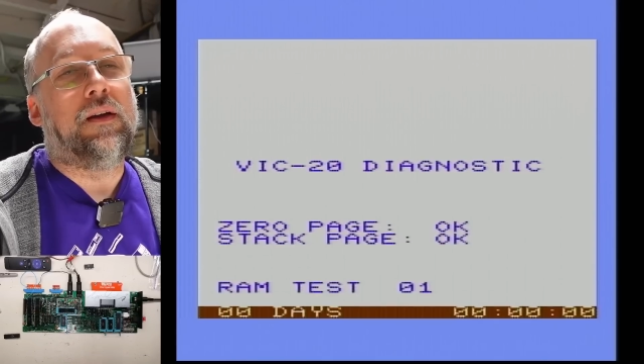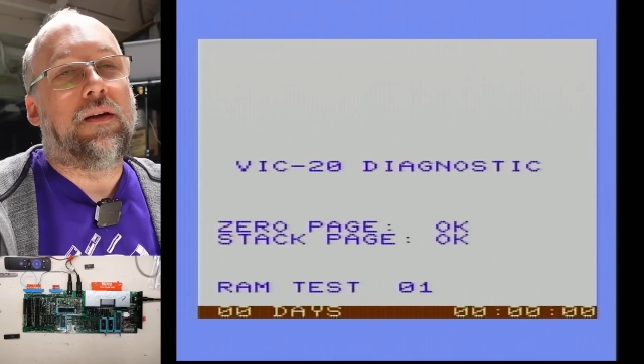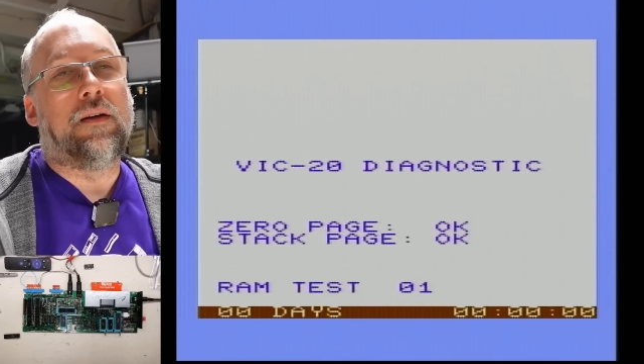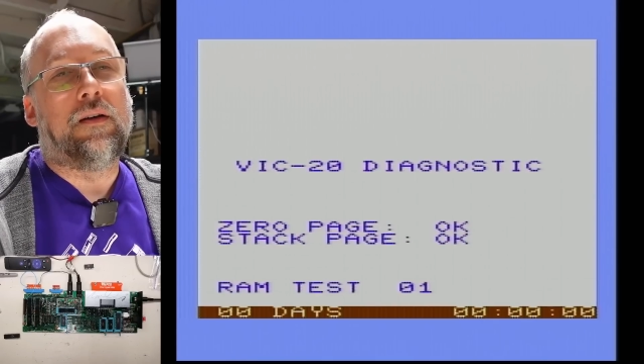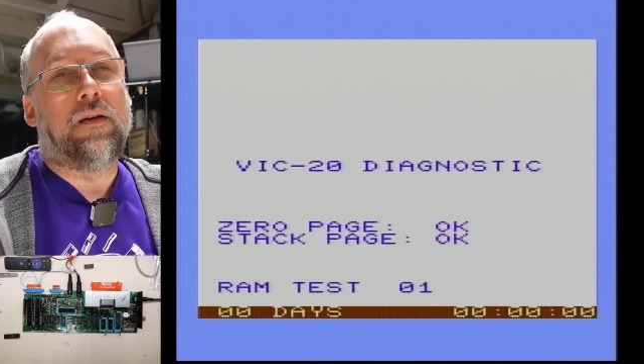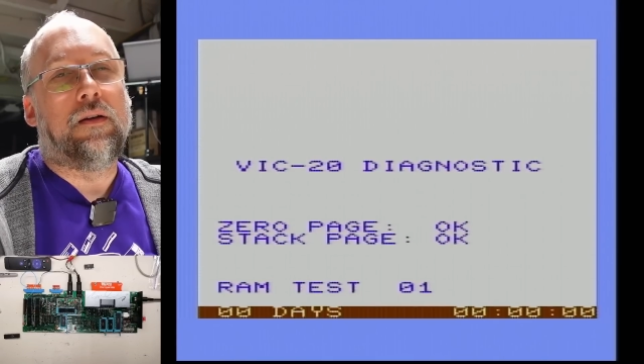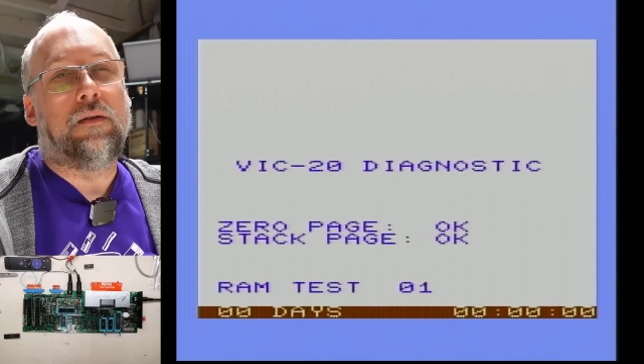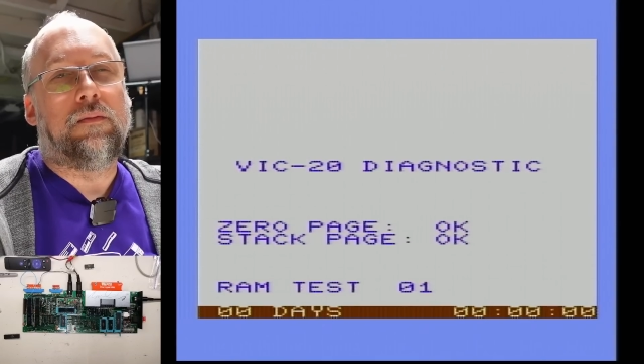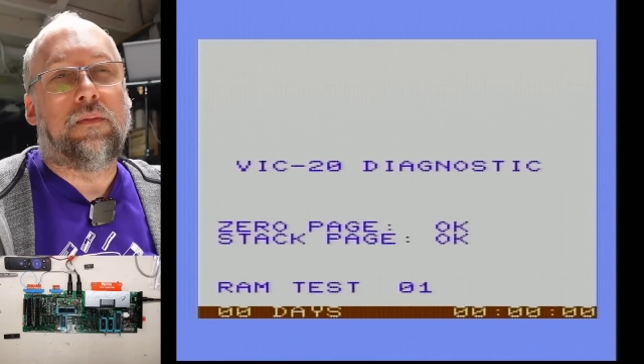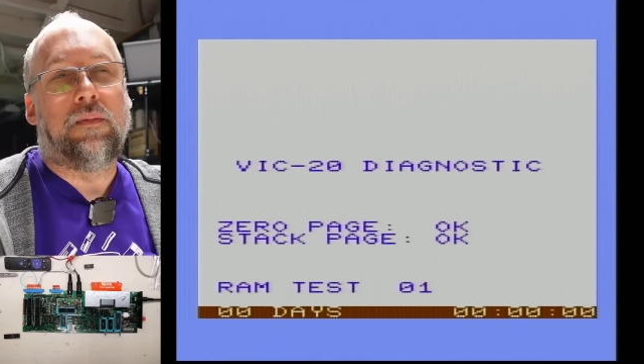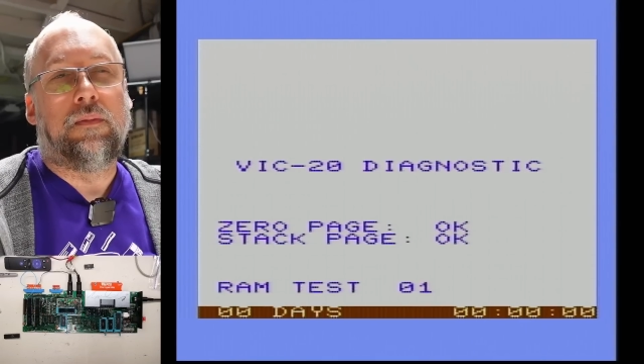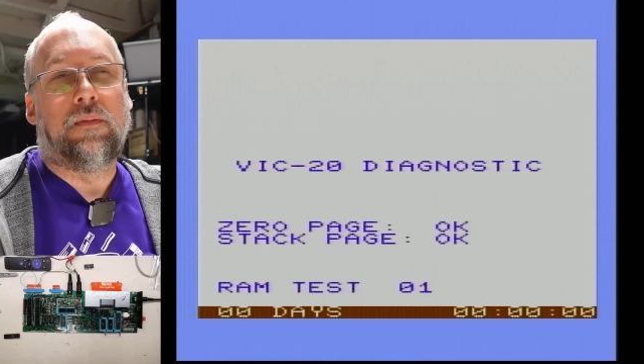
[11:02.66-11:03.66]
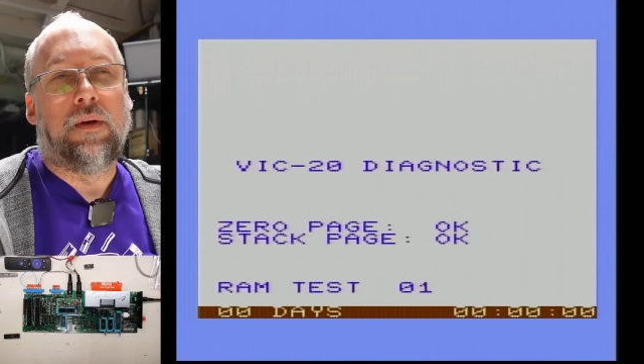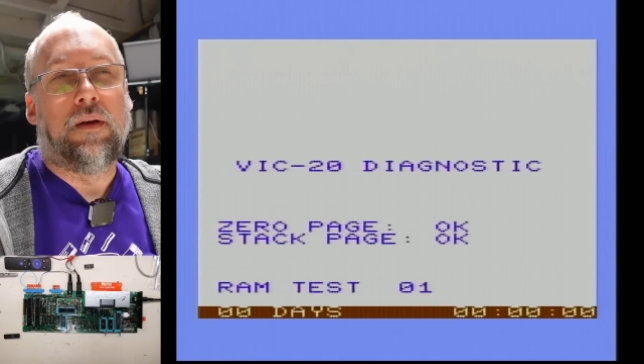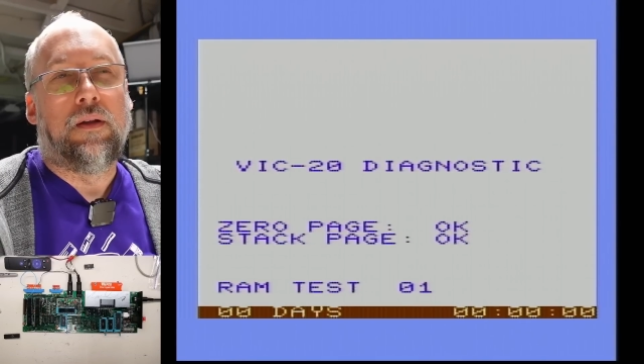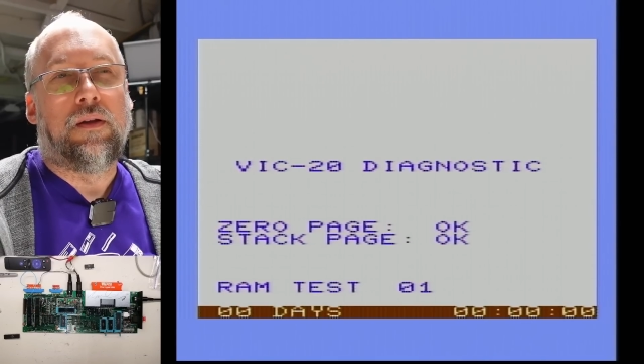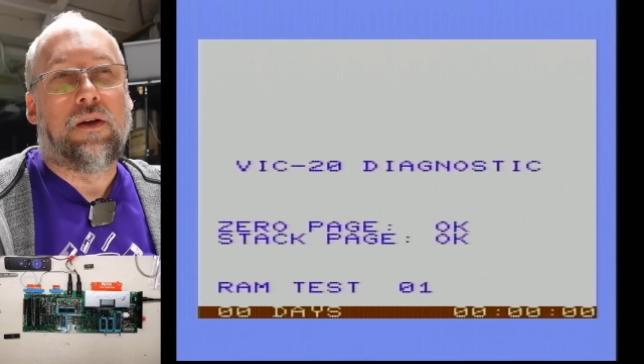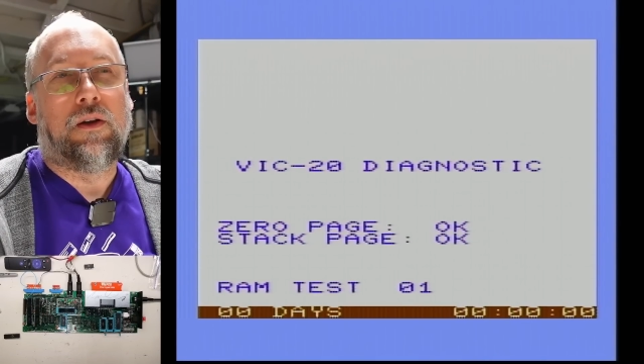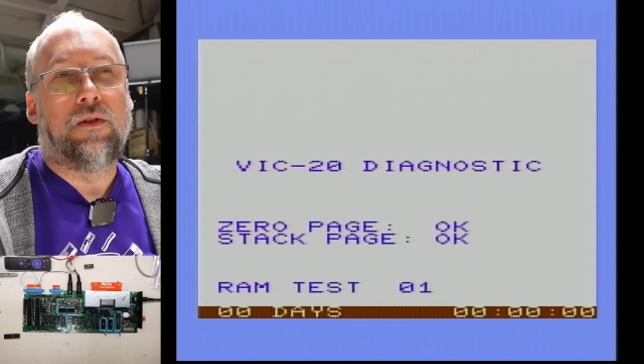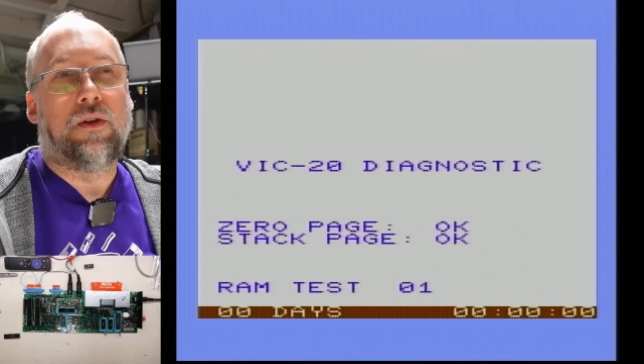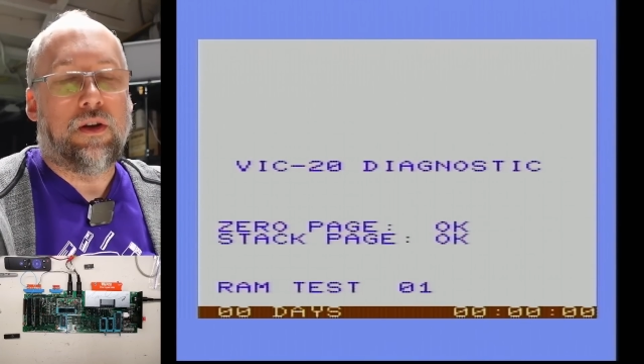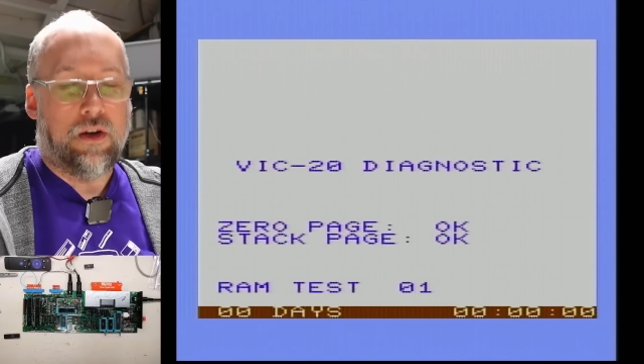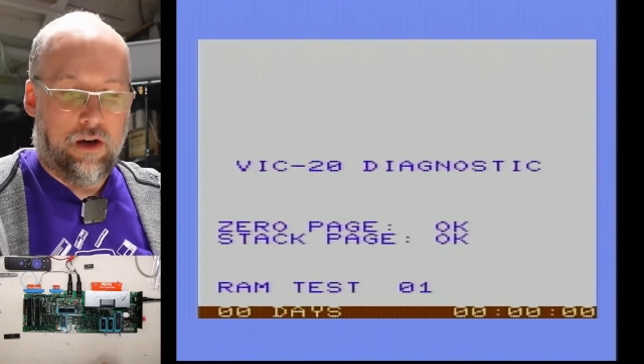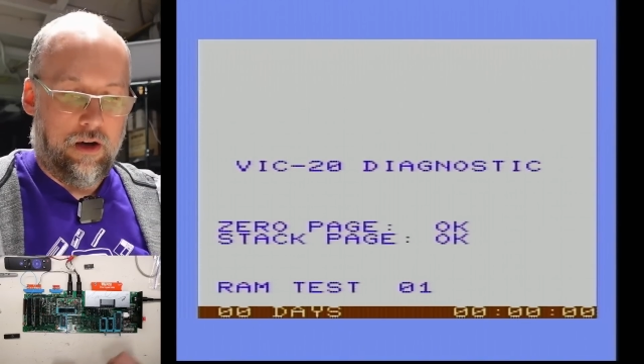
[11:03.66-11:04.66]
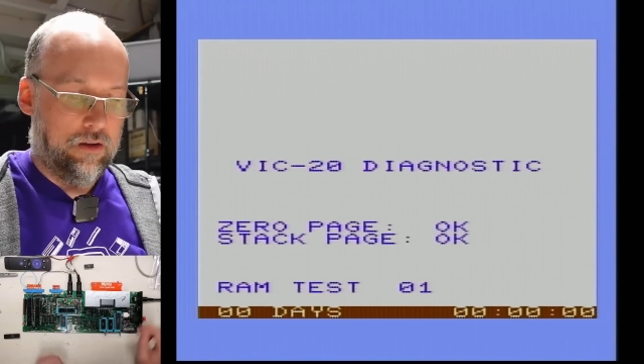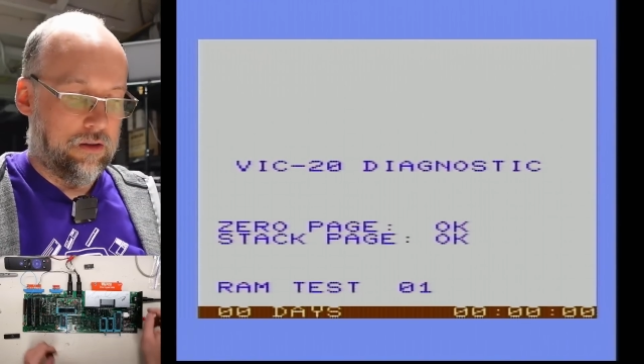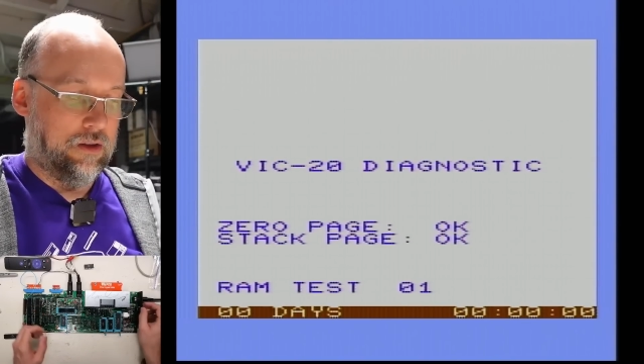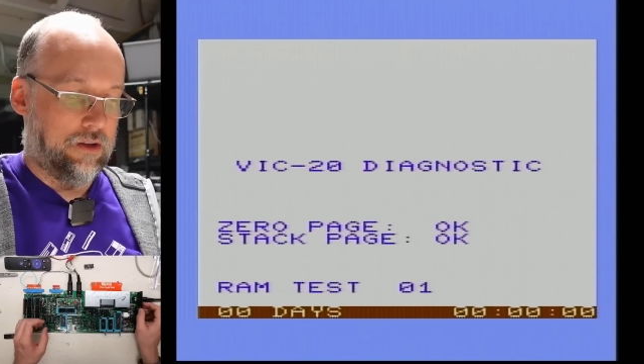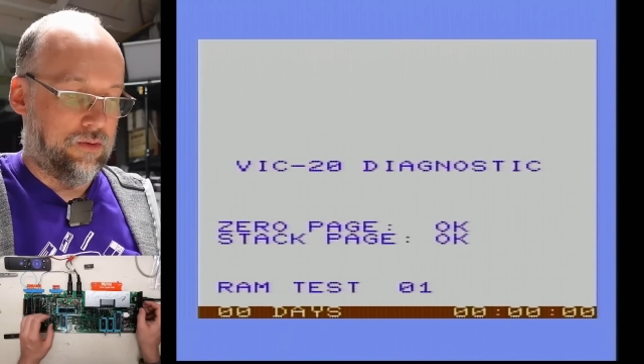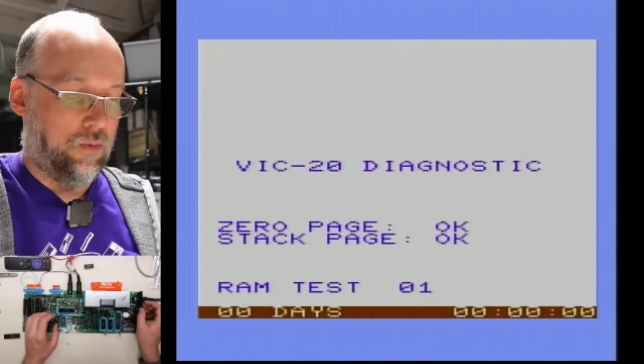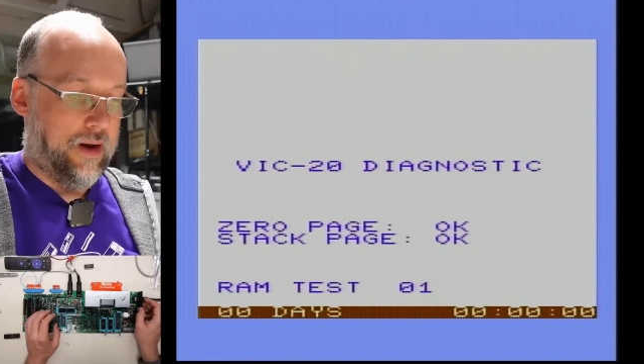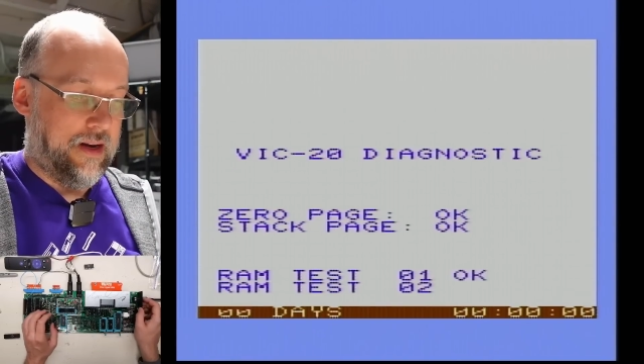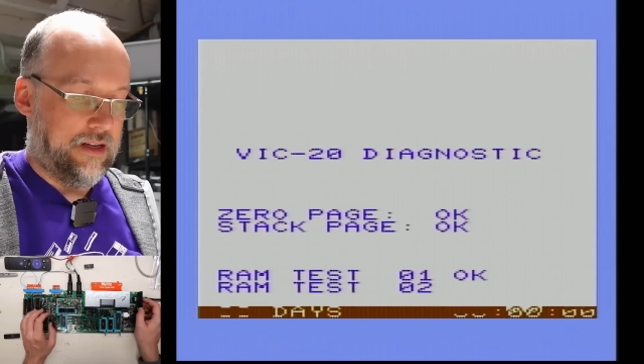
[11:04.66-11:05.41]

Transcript: The color looks way